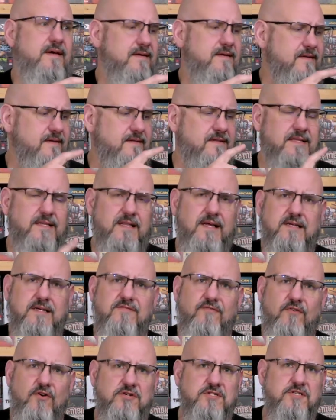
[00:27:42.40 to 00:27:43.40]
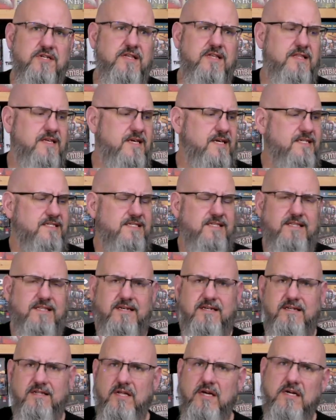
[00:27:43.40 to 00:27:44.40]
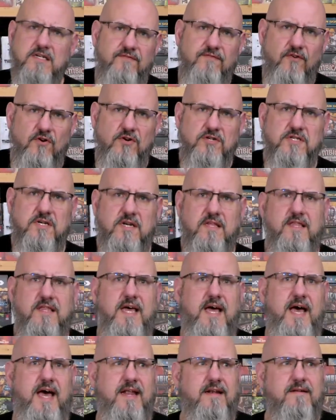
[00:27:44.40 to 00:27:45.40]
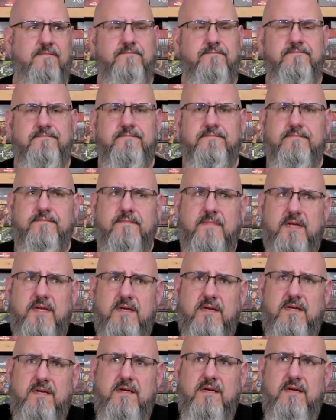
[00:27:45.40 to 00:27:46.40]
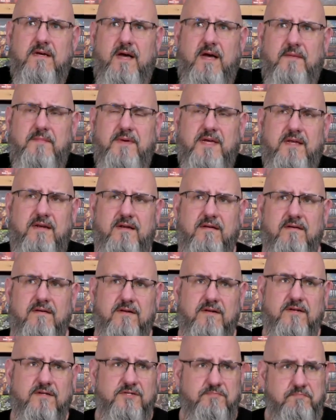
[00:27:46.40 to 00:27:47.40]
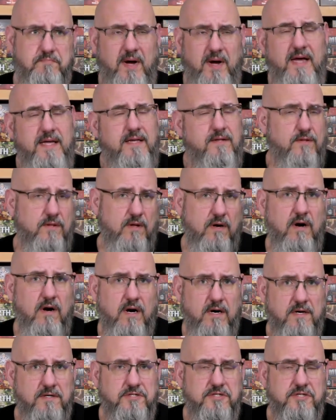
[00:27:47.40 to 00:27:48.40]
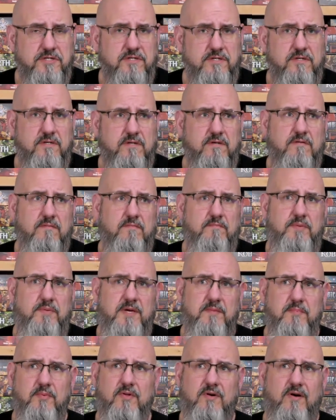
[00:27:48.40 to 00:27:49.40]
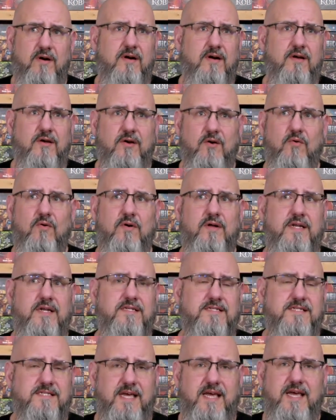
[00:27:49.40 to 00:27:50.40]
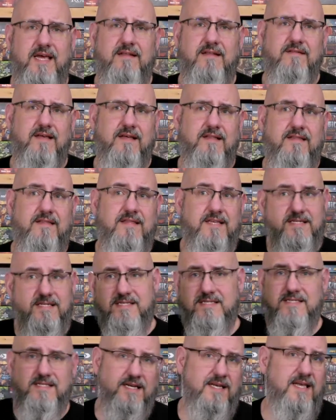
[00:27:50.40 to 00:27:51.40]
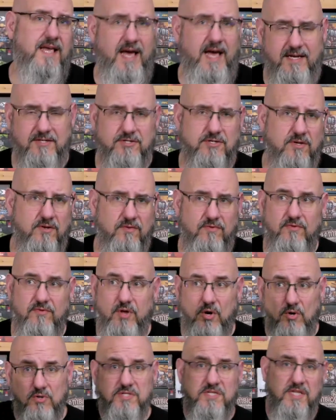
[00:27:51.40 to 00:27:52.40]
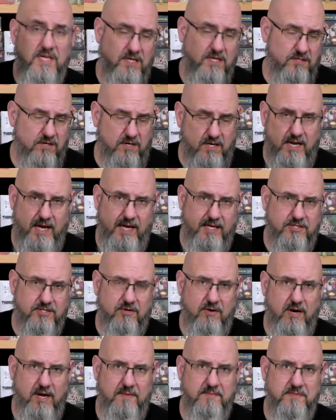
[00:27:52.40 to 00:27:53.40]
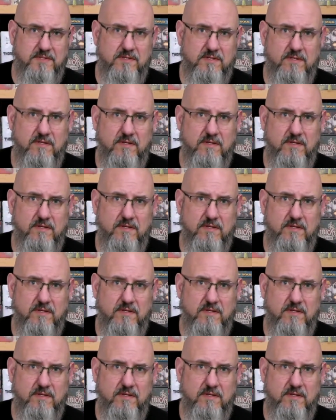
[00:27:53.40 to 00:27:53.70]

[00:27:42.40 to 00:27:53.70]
the deluxe version of this, the deluxe version of that. I mean, by and large, people aren't going and saying that this is a cash, those things are cash grabs.